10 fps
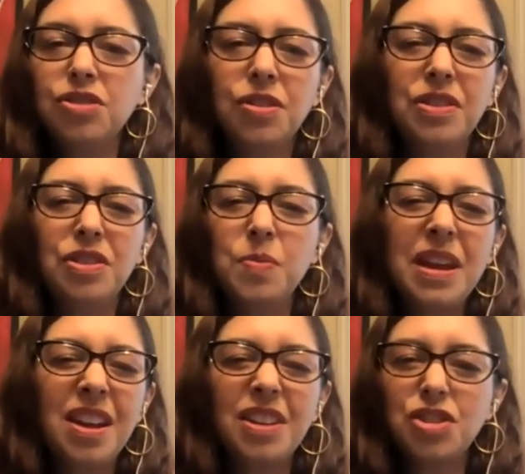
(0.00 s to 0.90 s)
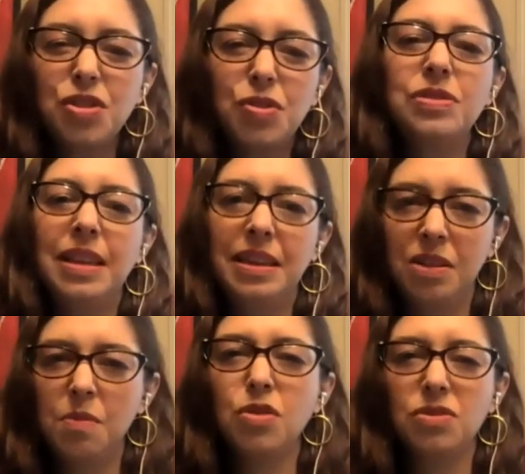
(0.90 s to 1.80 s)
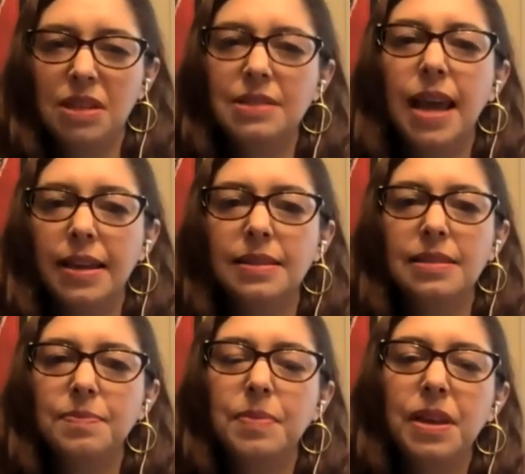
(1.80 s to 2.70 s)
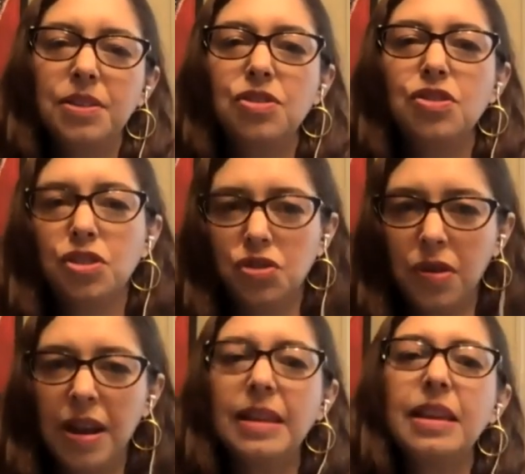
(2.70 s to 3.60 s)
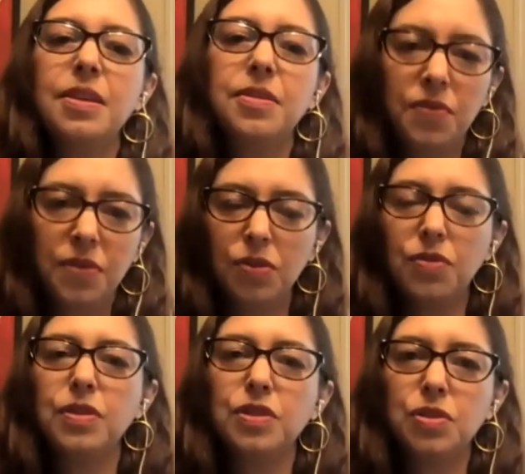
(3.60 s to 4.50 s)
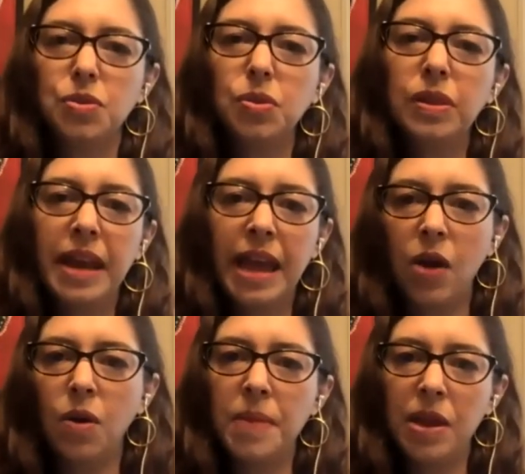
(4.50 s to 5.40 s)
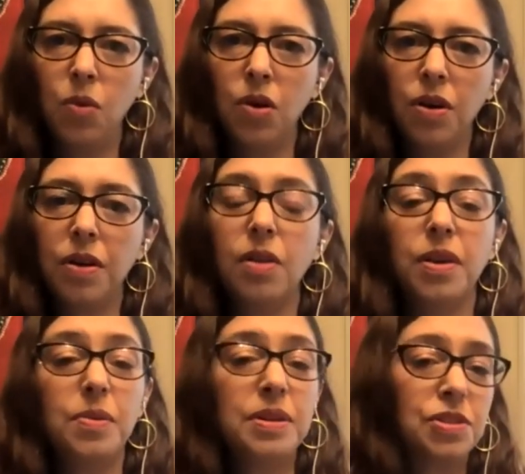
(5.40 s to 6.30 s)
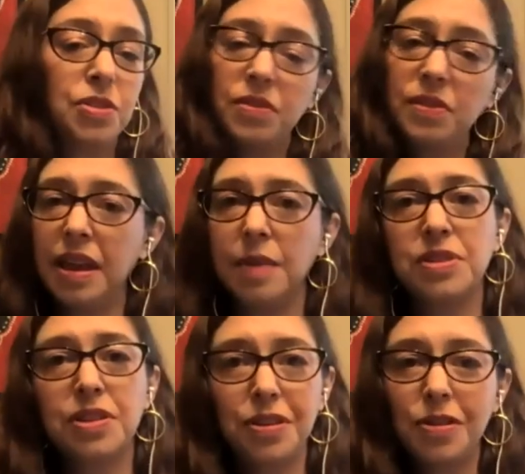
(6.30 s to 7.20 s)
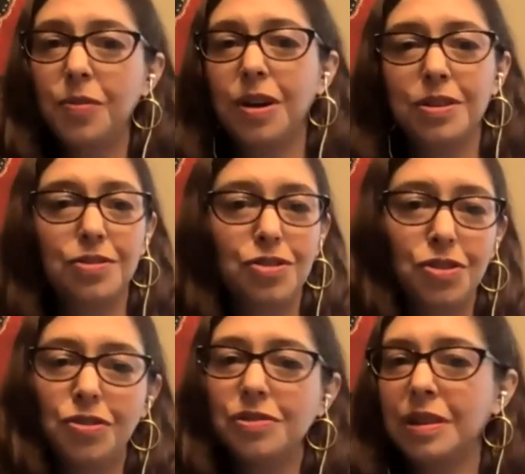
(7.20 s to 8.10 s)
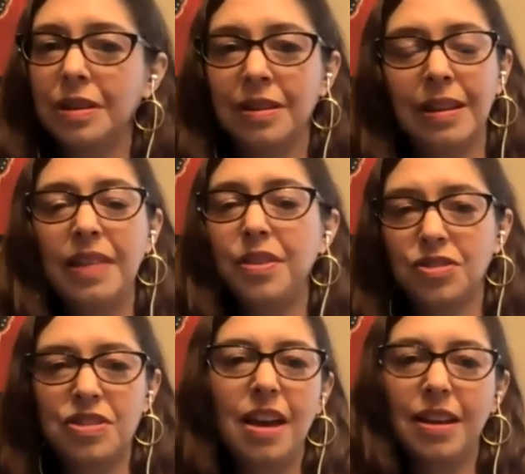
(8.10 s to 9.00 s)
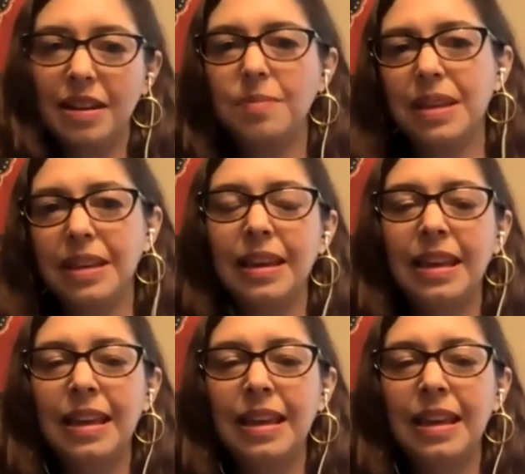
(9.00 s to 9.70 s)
you may not choose like your most intense, because you're just trying to get a feel for the tool and how it may work. Although it's certainly up to you what you choose, and there's not going to be